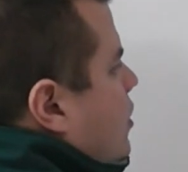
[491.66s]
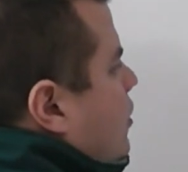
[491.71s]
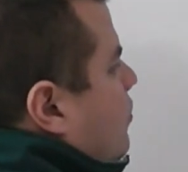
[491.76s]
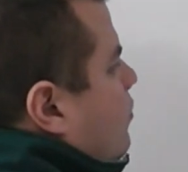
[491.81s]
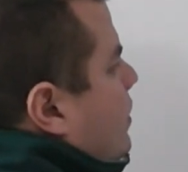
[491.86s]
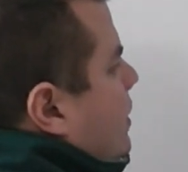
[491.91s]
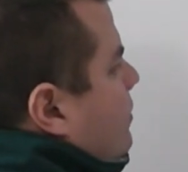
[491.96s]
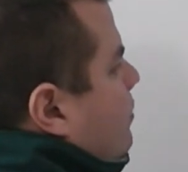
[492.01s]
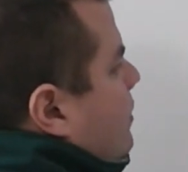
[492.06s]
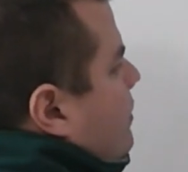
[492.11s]

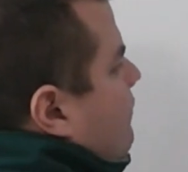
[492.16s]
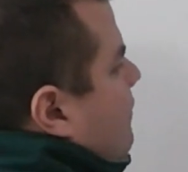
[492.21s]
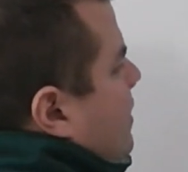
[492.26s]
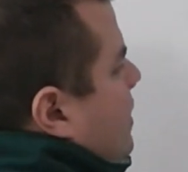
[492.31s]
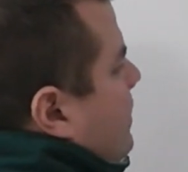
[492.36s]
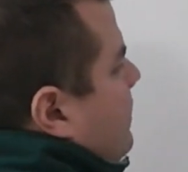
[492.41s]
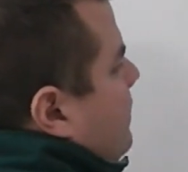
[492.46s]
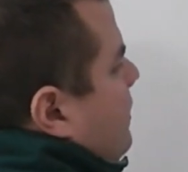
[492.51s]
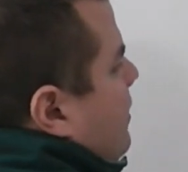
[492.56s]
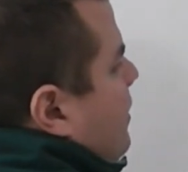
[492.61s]
we would
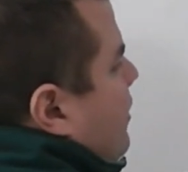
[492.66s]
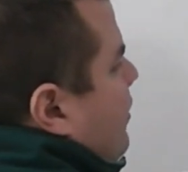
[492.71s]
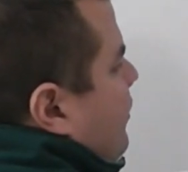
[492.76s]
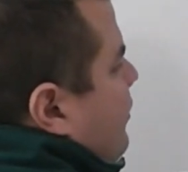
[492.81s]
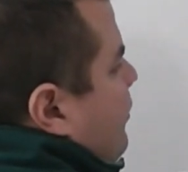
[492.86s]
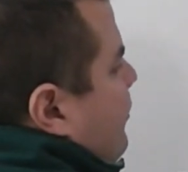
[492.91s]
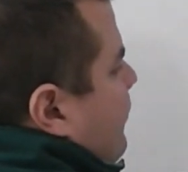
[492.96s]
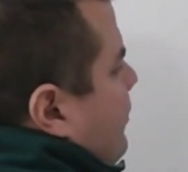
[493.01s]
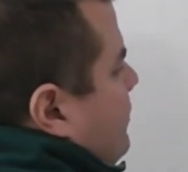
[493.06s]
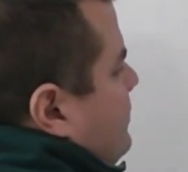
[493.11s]
run
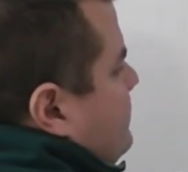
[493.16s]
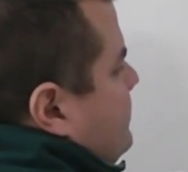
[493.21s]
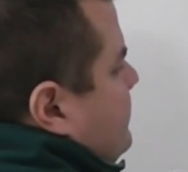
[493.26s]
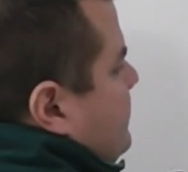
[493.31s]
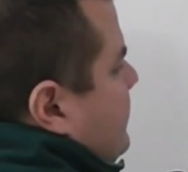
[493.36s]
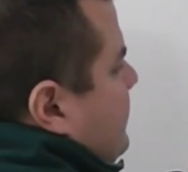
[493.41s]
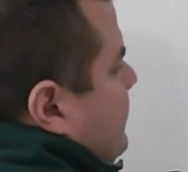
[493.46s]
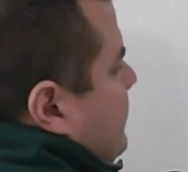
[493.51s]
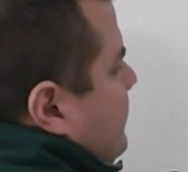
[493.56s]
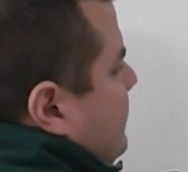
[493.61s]

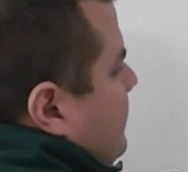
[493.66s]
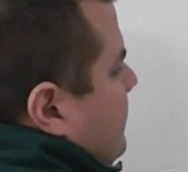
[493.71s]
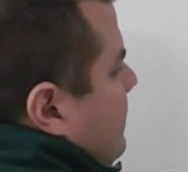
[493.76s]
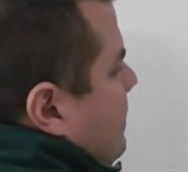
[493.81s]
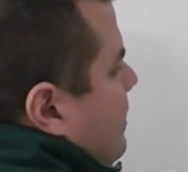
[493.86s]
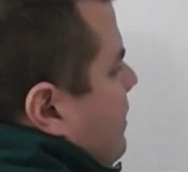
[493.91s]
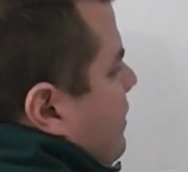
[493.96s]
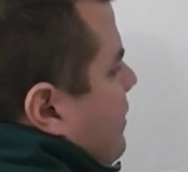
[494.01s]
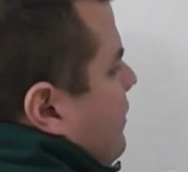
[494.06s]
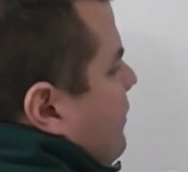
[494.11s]
13,
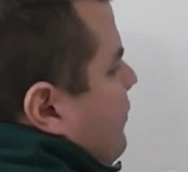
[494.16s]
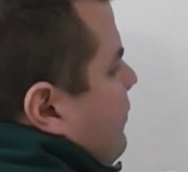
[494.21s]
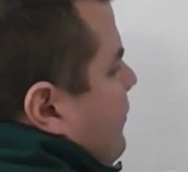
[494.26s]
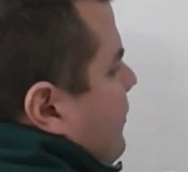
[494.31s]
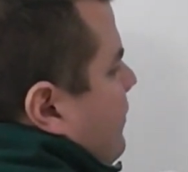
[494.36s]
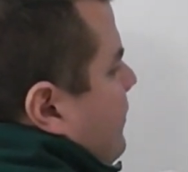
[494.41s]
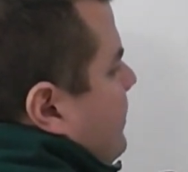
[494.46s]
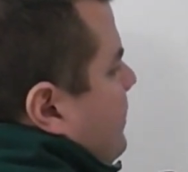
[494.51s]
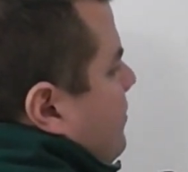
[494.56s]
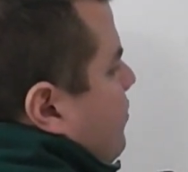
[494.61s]

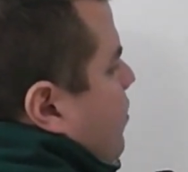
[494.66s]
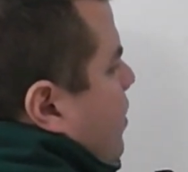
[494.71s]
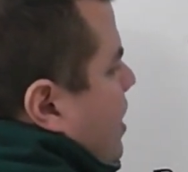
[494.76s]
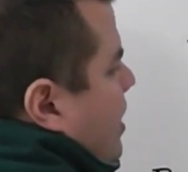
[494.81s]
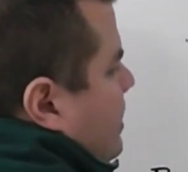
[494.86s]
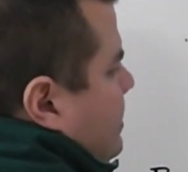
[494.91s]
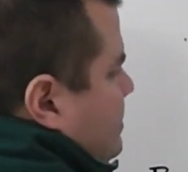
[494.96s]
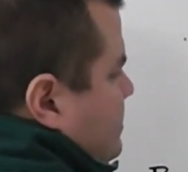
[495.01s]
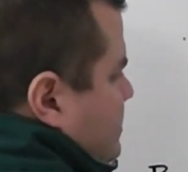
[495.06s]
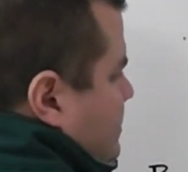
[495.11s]

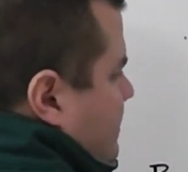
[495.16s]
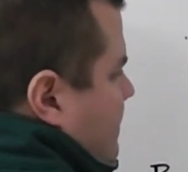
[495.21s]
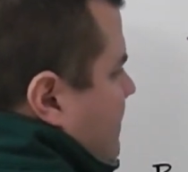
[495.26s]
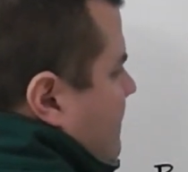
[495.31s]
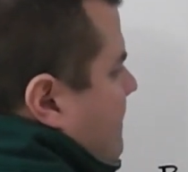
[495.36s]
31,